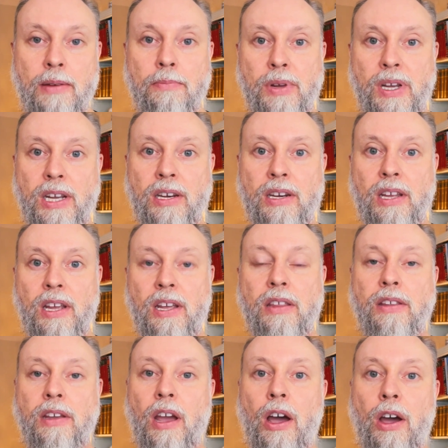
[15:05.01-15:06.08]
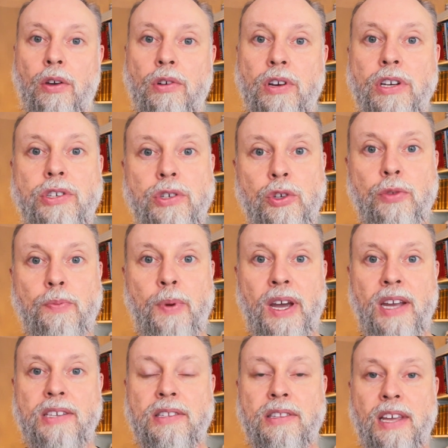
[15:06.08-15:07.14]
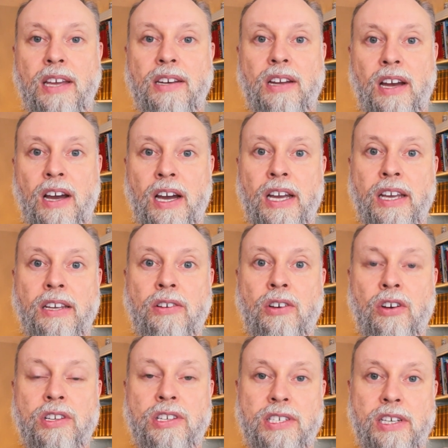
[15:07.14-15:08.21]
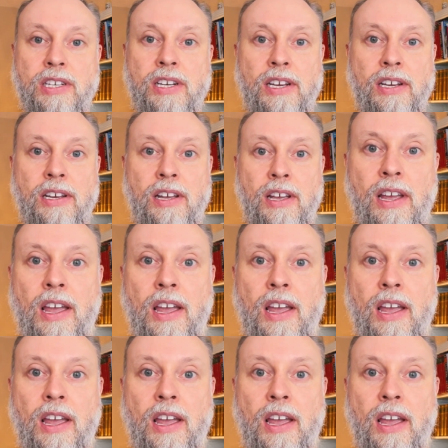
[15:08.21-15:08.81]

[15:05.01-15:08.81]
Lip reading: been the only toothpaste that I consider